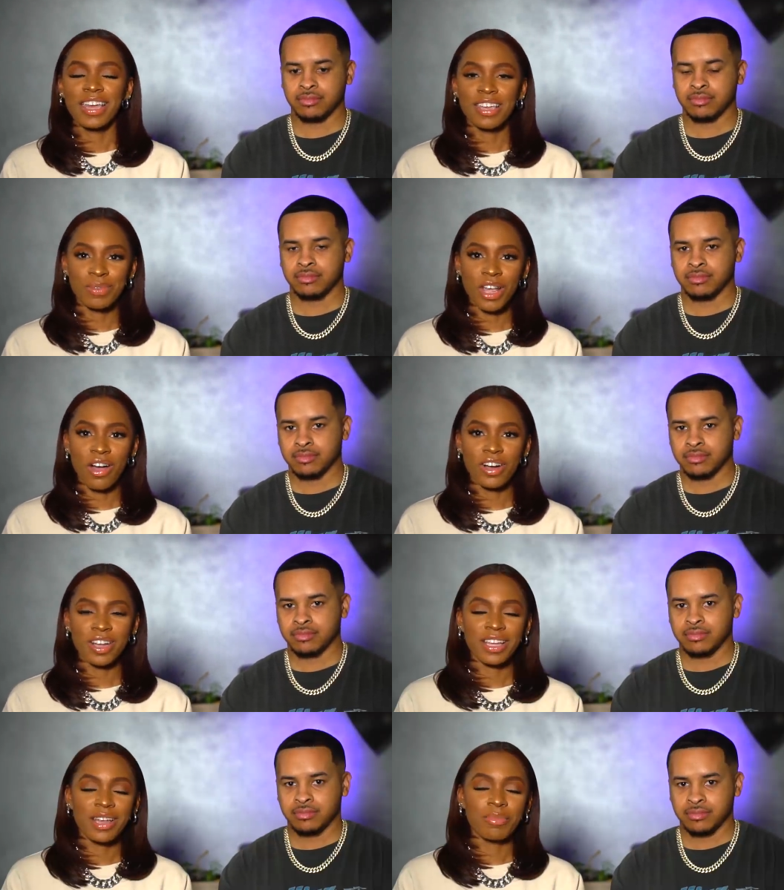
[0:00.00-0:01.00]
Speaker 1: It was
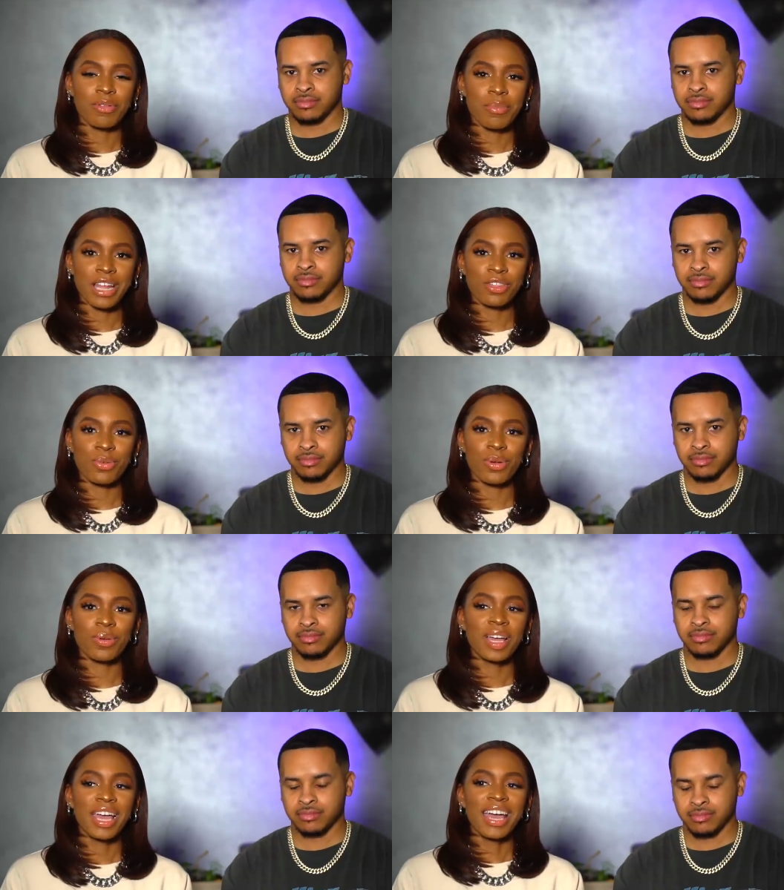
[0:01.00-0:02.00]
hard, but we made it
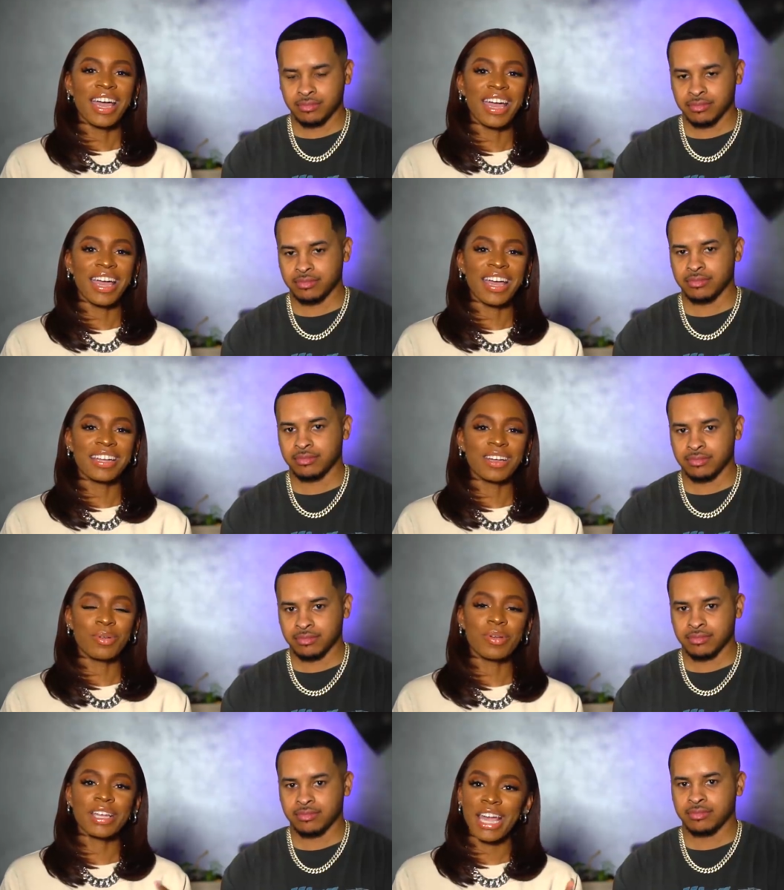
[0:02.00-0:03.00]
through. And
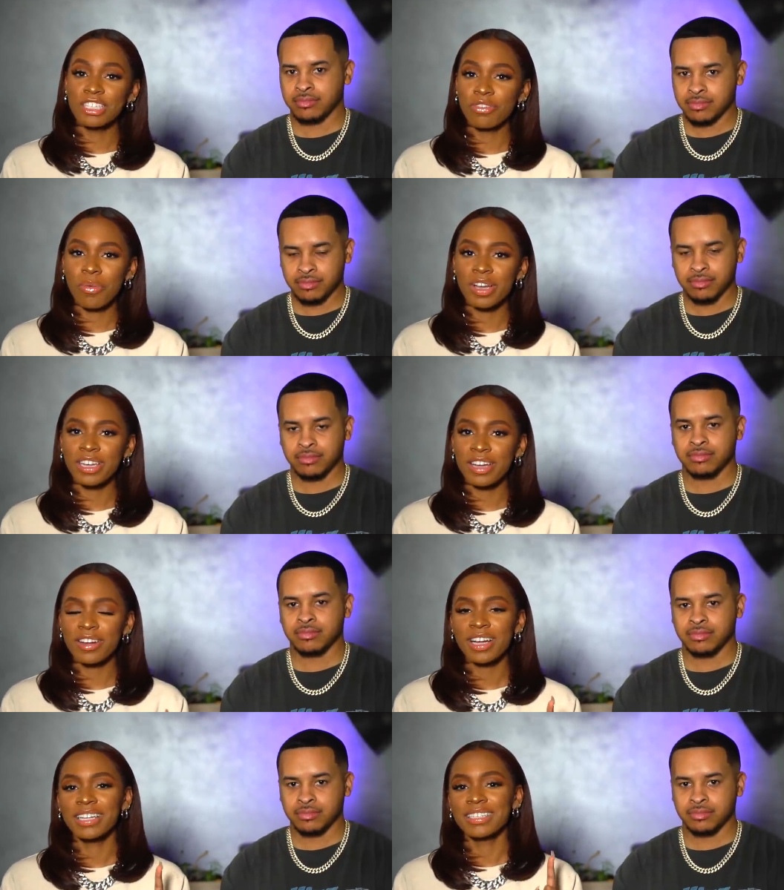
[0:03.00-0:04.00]
we were engaged for one
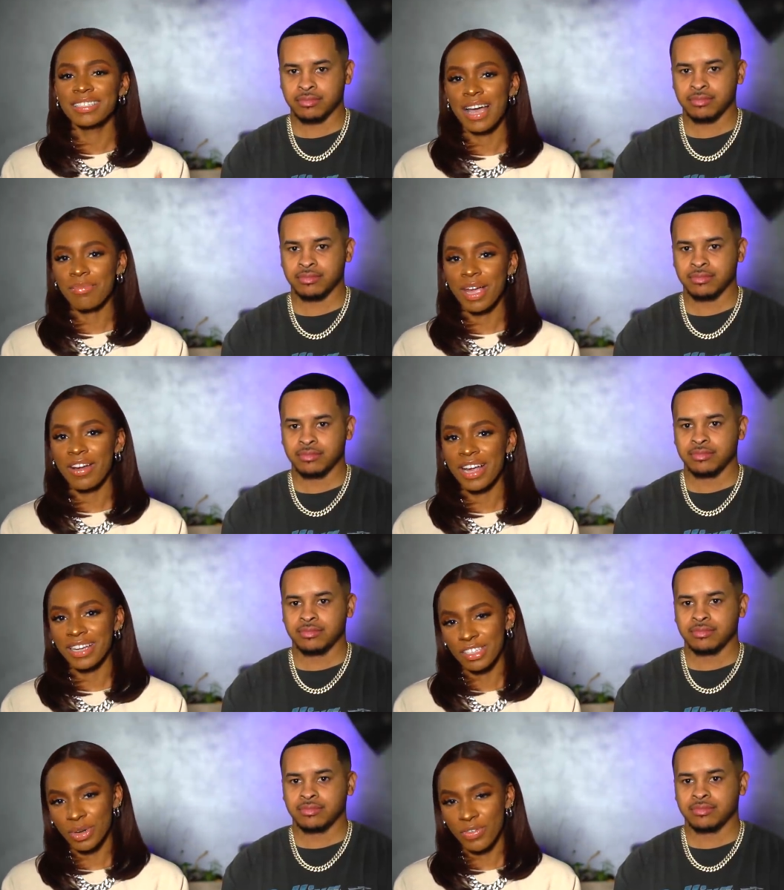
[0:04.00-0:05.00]
year, got married
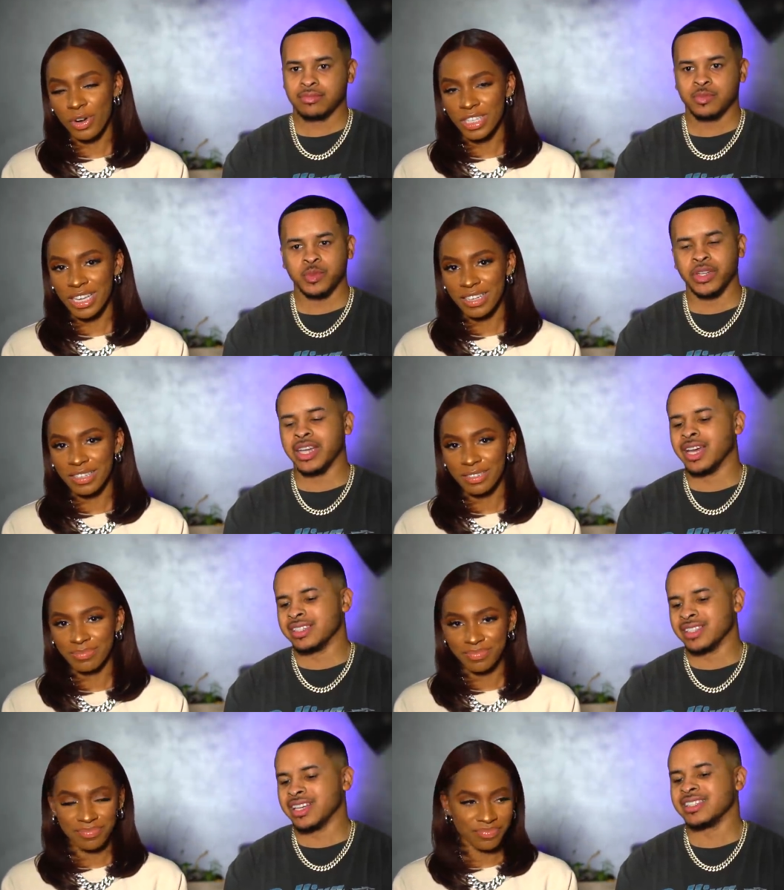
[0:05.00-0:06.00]
in 2014. We're
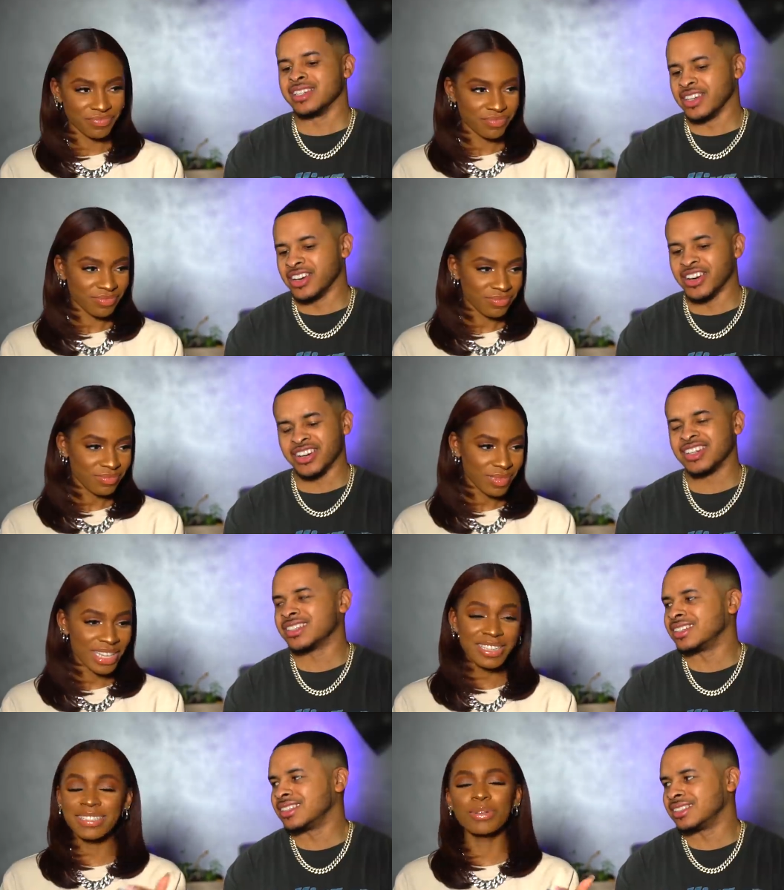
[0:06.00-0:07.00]
Speaker 2: engaged less than a year.
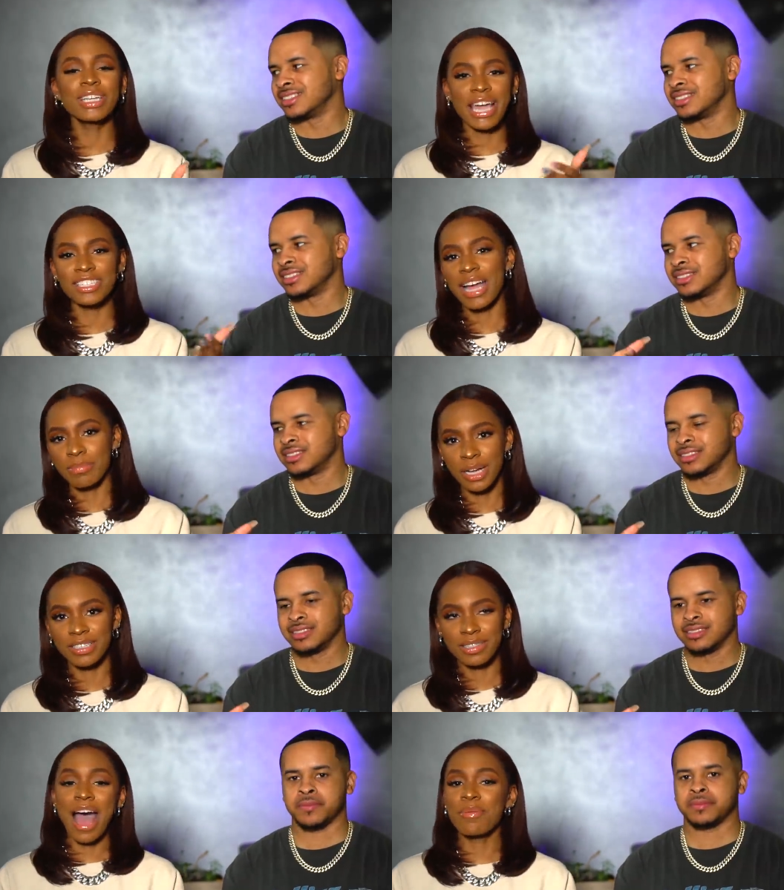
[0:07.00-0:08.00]
Speaker 1: engaged nine
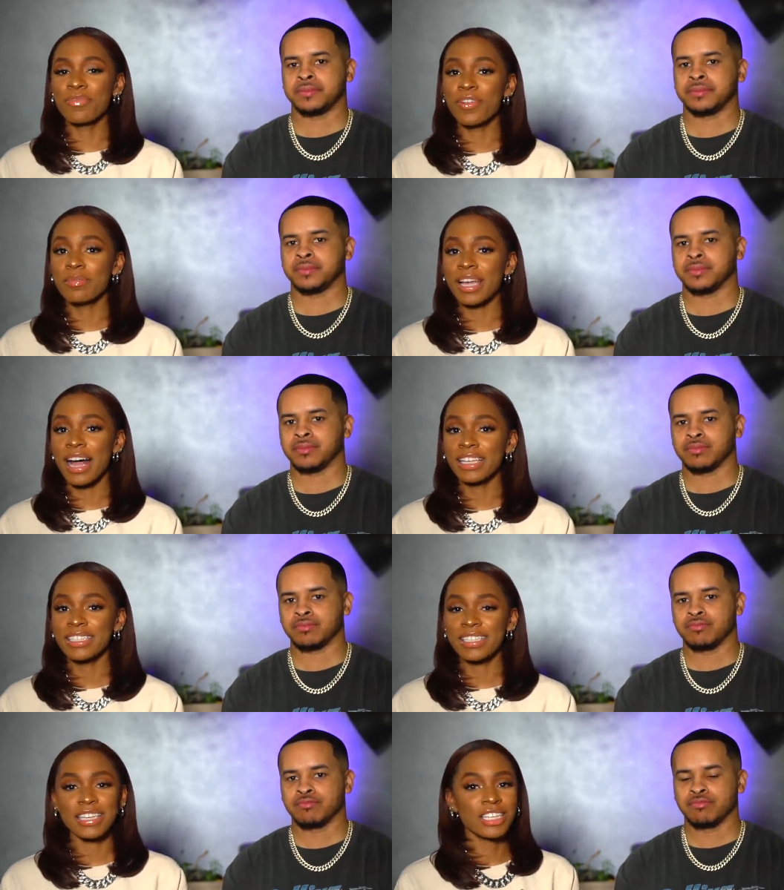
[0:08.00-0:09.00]
months. I'm from
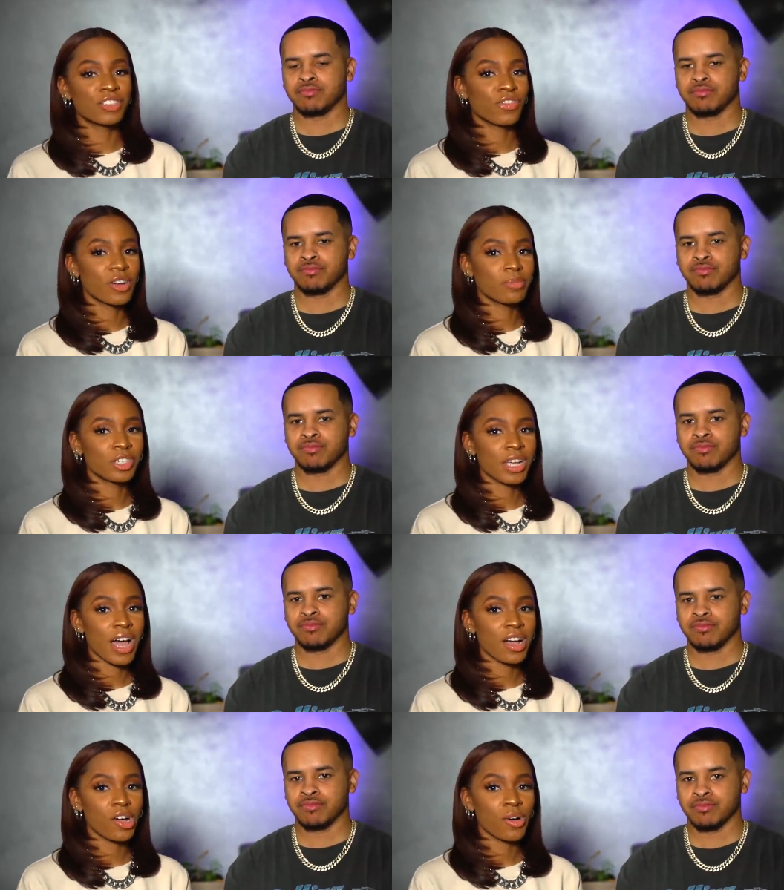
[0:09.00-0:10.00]
Dallas. He's from
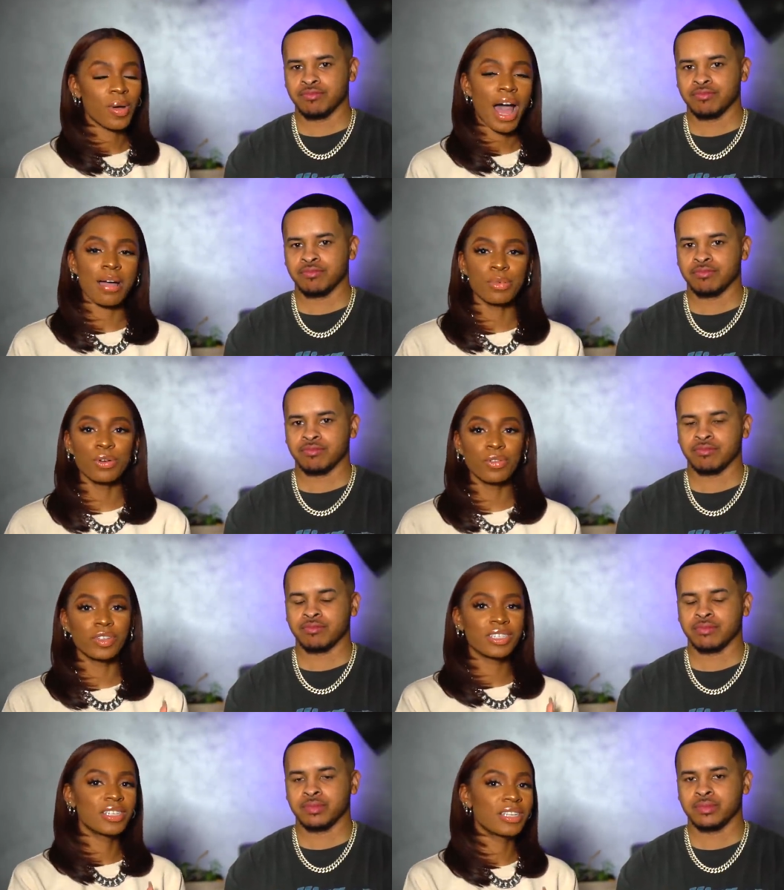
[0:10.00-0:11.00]
Chicago. I
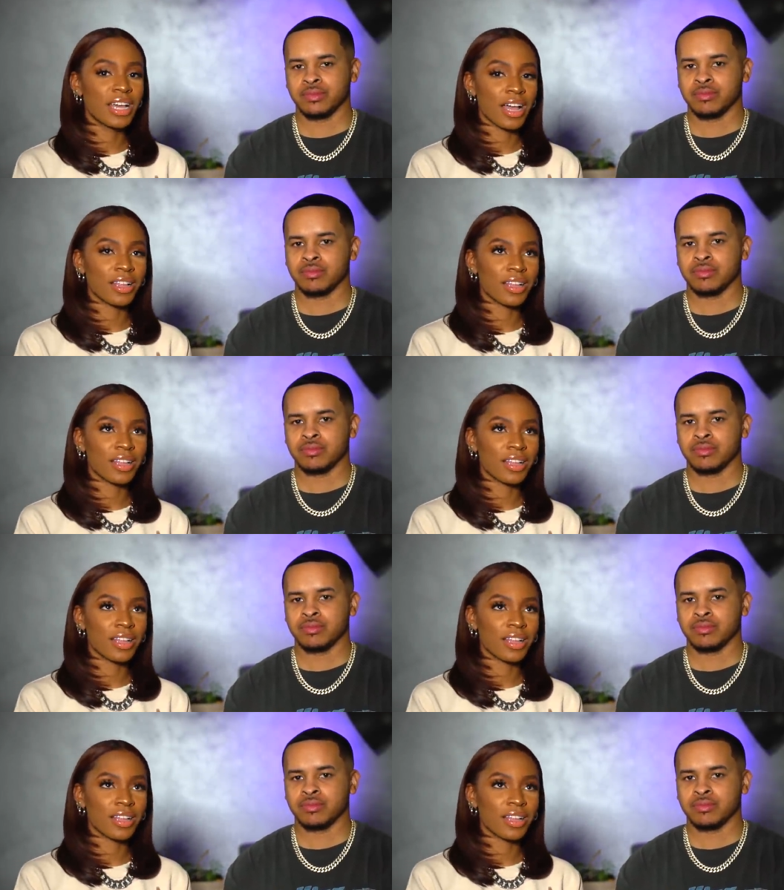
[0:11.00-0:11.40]
moved to da-